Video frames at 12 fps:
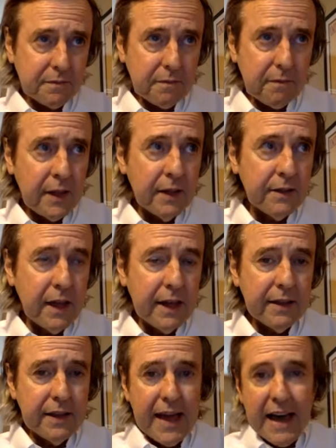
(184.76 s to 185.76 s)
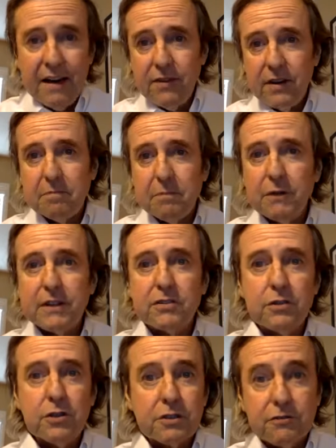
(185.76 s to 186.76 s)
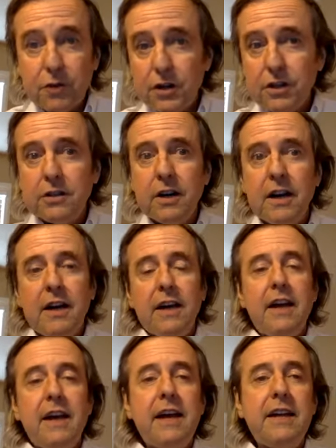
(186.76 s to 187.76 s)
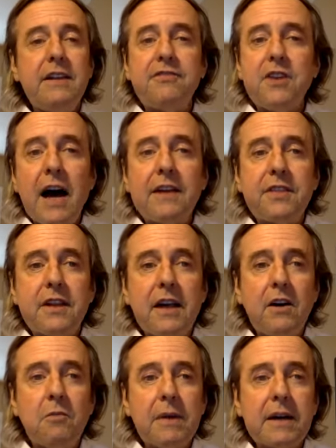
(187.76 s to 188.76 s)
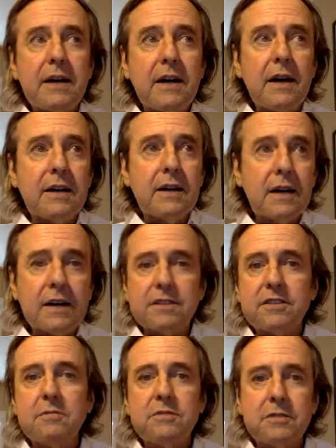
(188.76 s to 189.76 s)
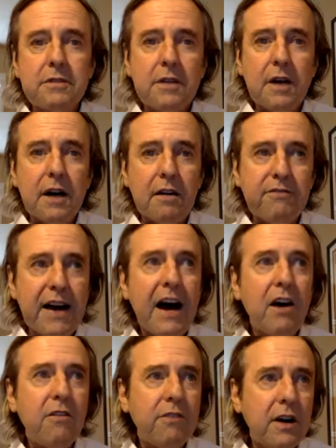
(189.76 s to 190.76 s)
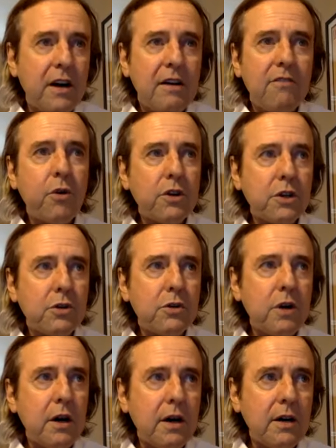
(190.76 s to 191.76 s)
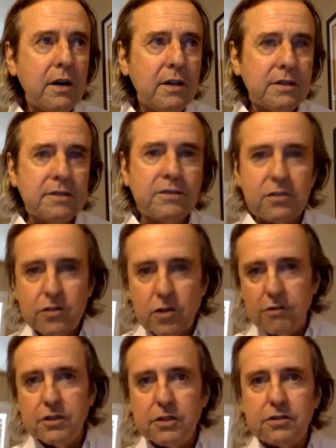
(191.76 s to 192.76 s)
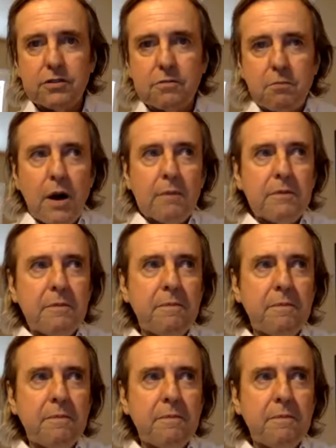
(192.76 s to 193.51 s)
And they have a perfect solution for you. And if not, they'll make a custom valve for you, solve your problem.